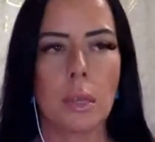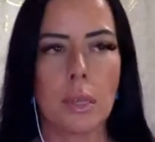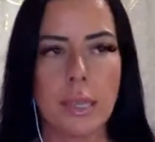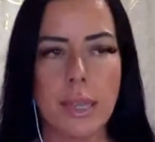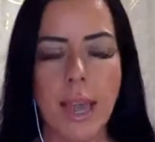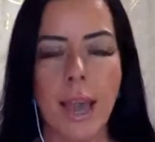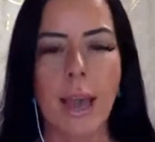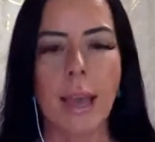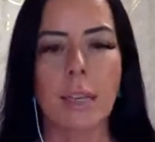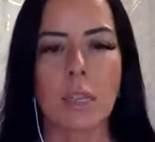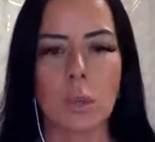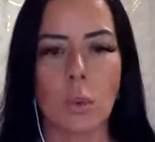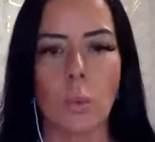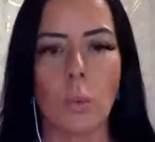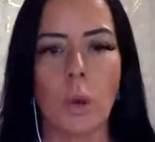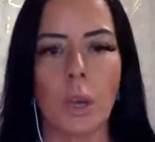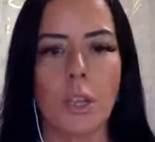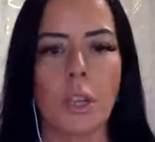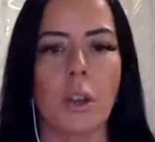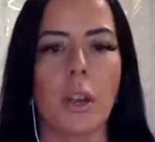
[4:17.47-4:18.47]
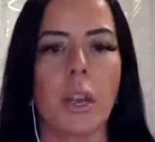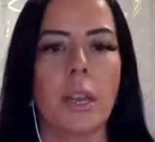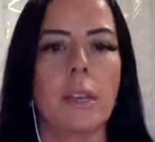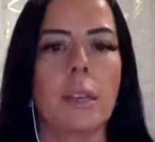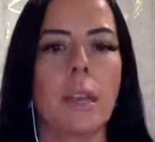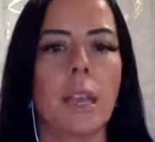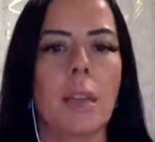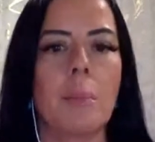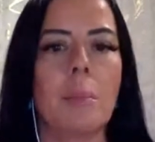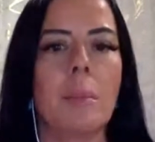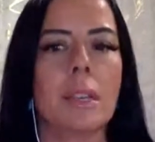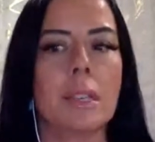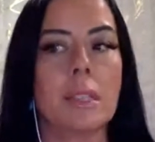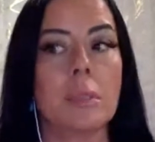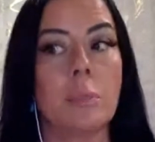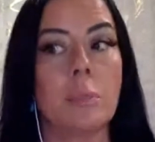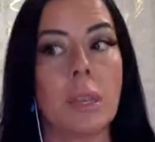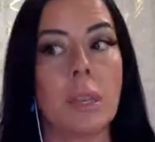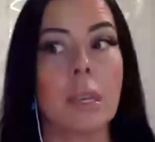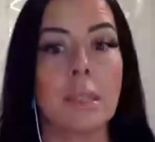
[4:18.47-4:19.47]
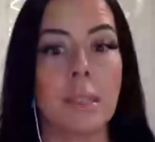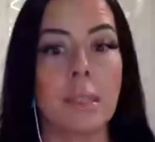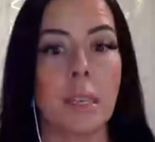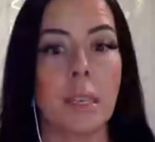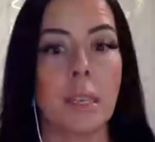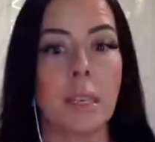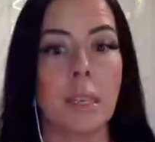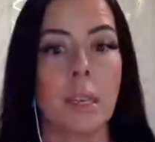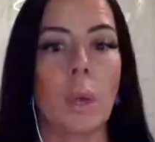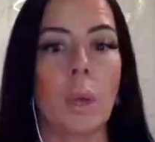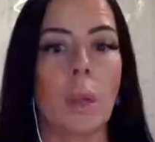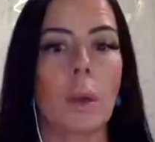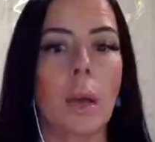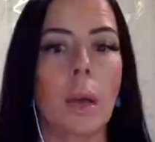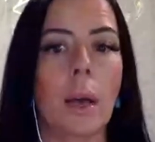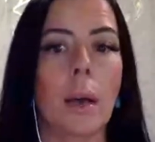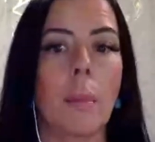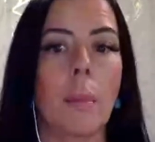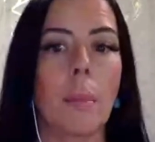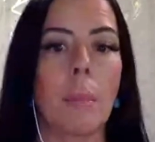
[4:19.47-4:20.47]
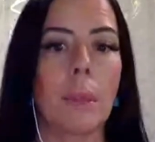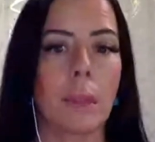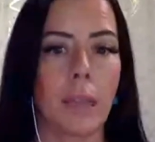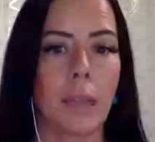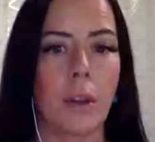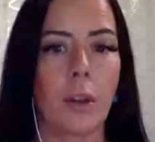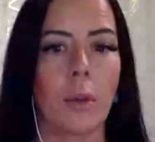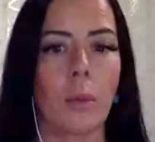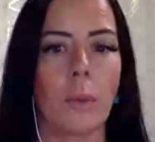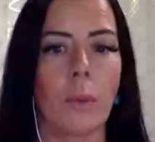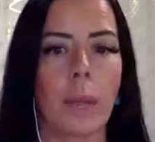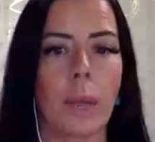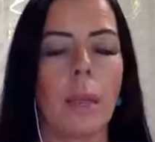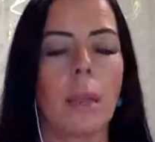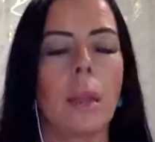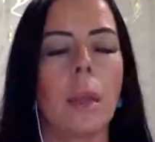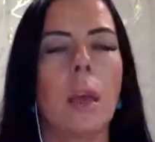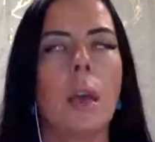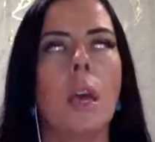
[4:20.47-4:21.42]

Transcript: yet what your end game is, because it will come later, right?